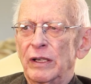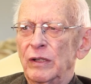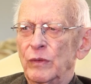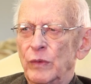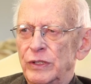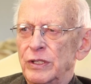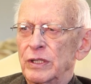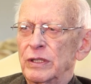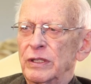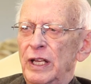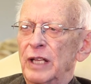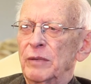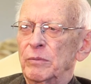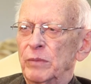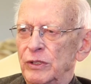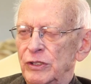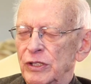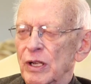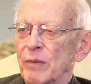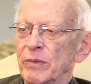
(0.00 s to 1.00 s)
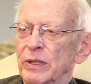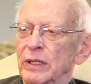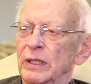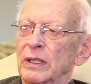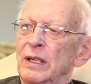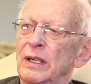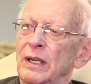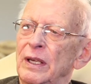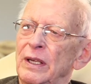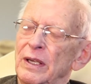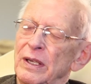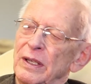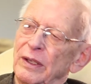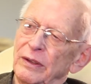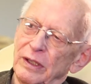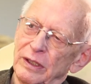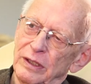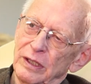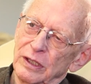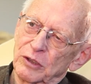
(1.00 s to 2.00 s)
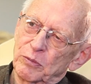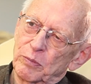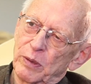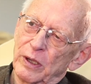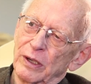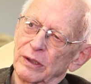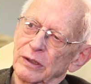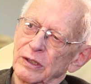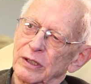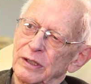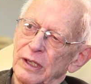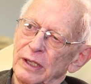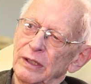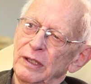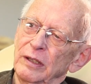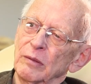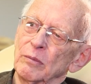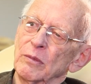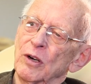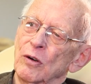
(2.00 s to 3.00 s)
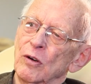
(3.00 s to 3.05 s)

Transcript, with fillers: It wasn't that, but something that his parents sent him